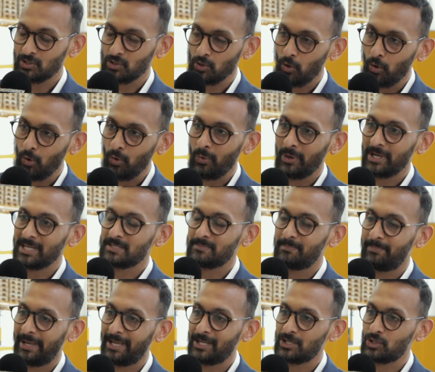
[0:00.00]
is always
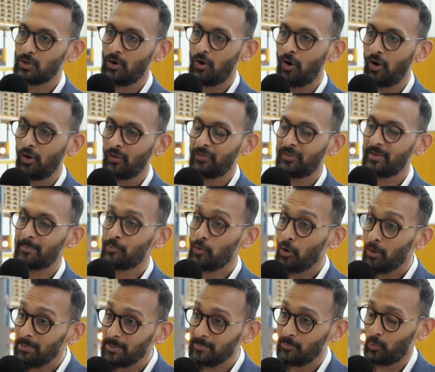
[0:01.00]
based on the
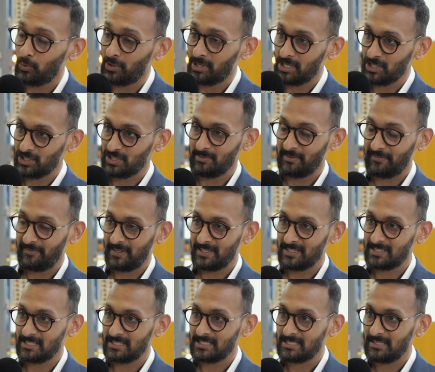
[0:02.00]
problem what a customer
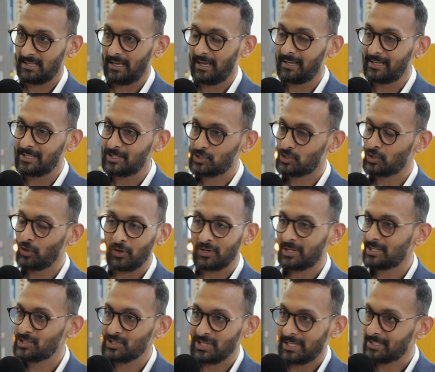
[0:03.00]
faces, and it's not
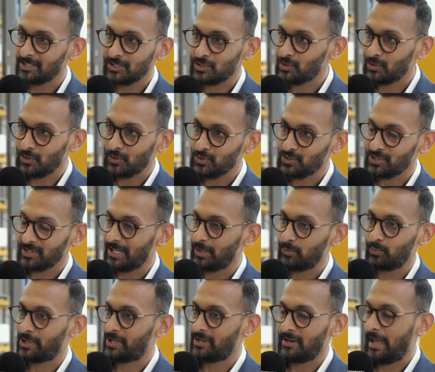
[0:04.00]
a standard solution
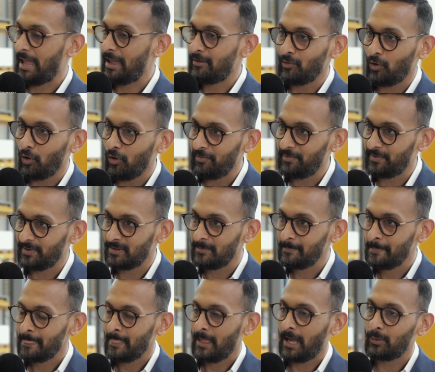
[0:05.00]
that we could ever offer,
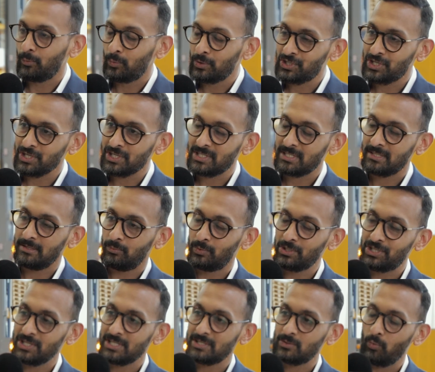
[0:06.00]
and which is
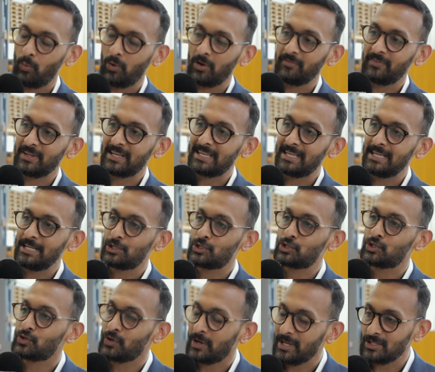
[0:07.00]
which is one of the key
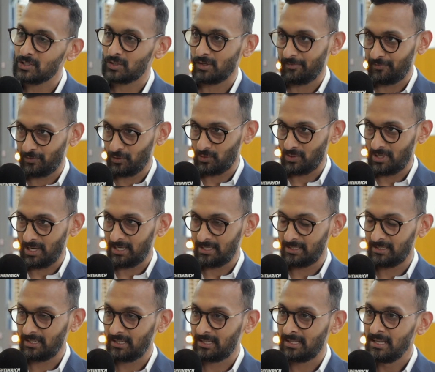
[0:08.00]
strengths of
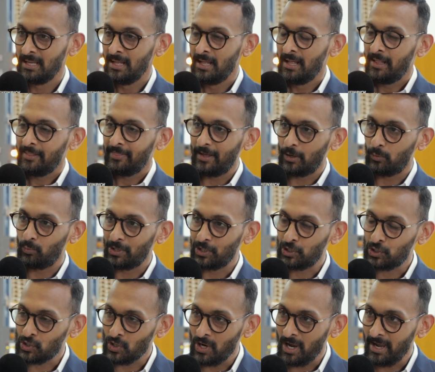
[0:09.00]
Jungheinrich, that we
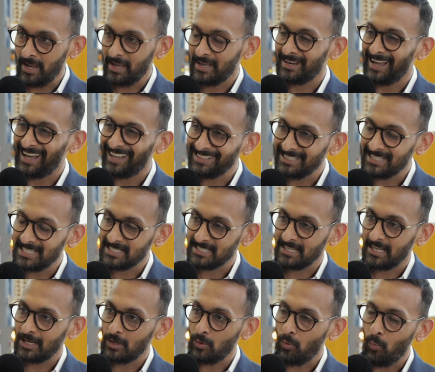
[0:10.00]
try and
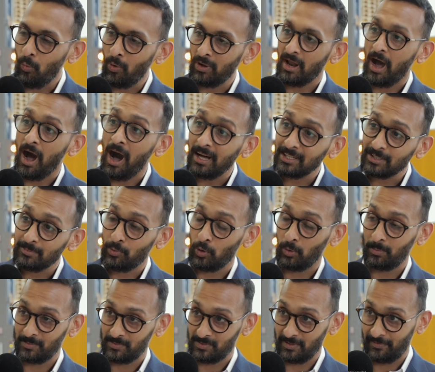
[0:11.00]
understand what are the
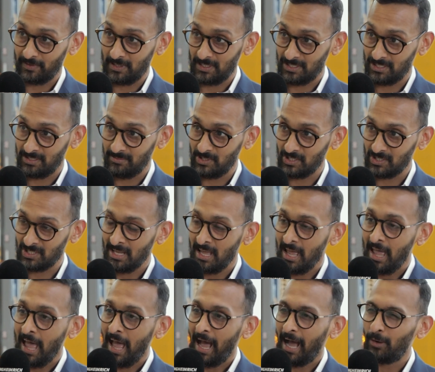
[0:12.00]
problems of customers,
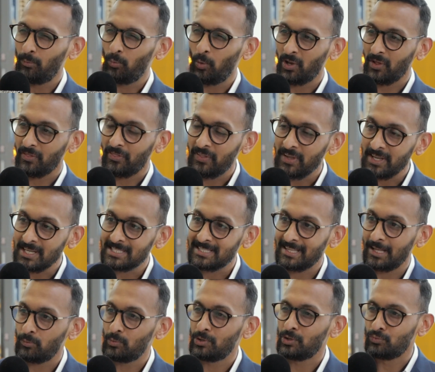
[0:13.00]
and what are things
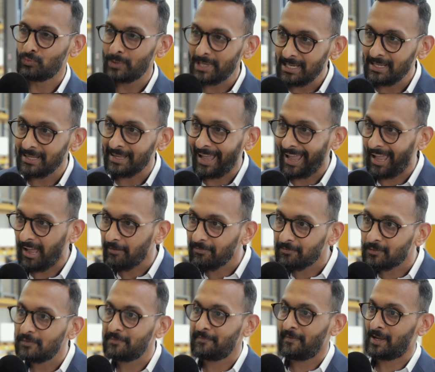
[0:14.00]
that we really
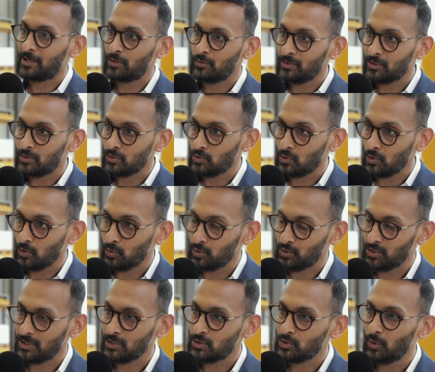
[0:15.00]
have to factor into
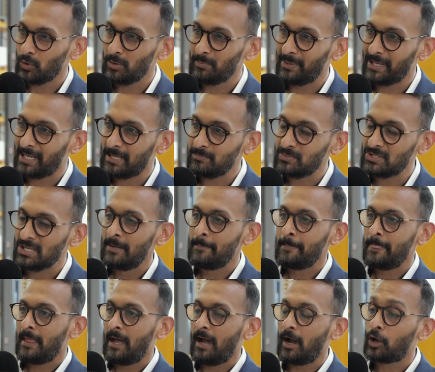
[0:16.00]
solution, so it becomes
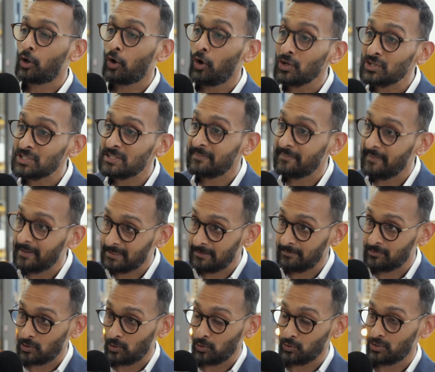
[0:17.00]
a
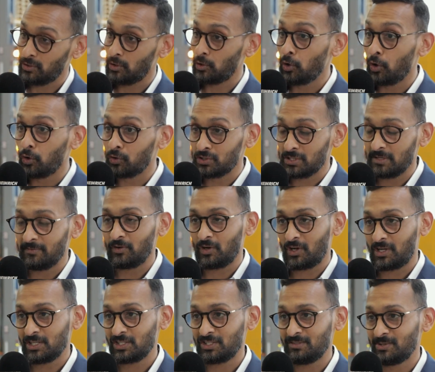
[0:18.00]
cost-effective solution on long term for
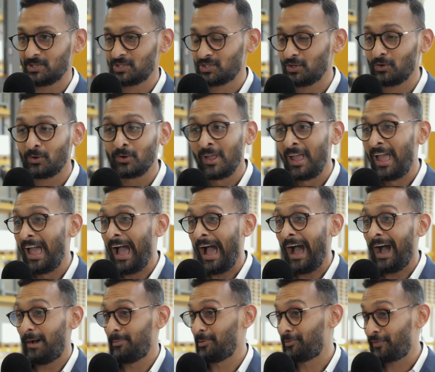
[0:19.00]
our customers. So,
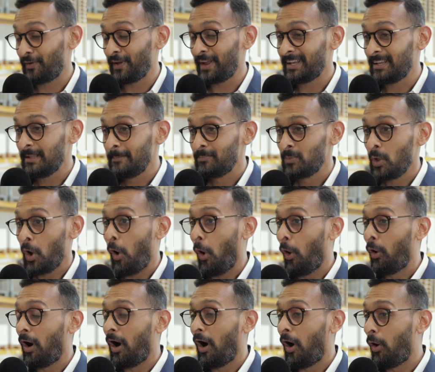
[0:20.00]
I'm afraid
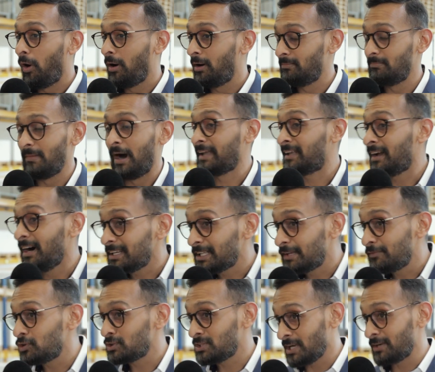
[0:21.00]
I can't
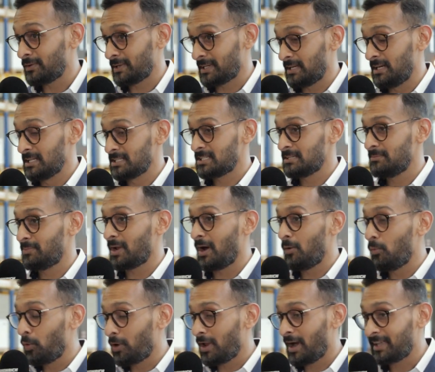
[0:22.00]
give you a direct answer,
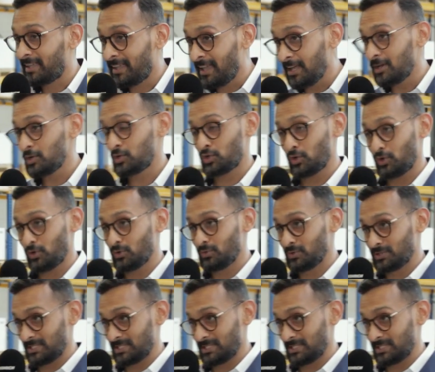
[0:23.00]
but what I can assure you